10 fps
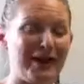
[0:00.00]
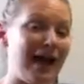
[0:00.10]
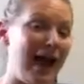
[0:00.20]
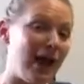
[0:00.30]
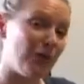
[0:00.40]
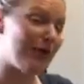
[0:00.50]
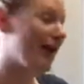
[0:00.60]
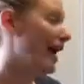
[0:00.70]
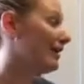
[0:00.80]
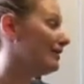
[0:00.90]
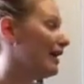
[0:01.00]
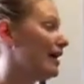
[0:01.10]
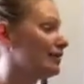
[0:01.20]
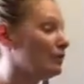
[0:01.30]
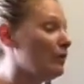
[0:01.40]
about how we
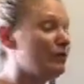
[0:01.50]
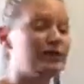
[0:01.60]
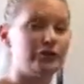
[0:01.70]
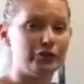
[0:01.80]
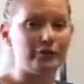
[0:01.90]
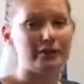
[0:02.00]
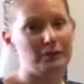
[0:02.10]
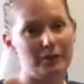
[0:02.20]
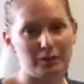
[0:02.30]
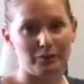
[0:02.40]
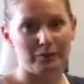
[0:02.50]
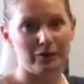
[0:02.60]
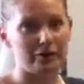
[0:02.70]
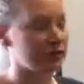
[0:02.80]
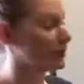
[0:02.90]
analyze and what we do as speech
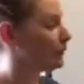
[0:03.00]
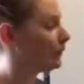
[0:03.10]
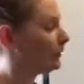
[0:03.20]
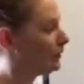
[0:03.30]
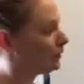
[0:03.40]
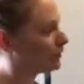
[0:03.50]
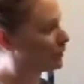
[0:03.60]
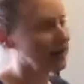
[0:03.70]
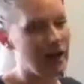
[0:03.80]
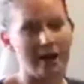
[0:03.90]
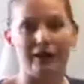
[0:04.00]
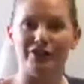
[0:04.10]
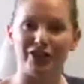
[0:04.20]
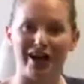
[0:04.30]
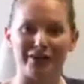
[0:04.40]
pathologists when we're looking at a
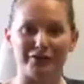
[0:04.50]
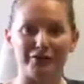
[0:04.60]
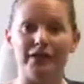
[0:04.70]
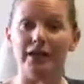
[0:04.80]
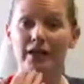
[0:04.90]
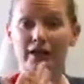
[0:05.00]
child's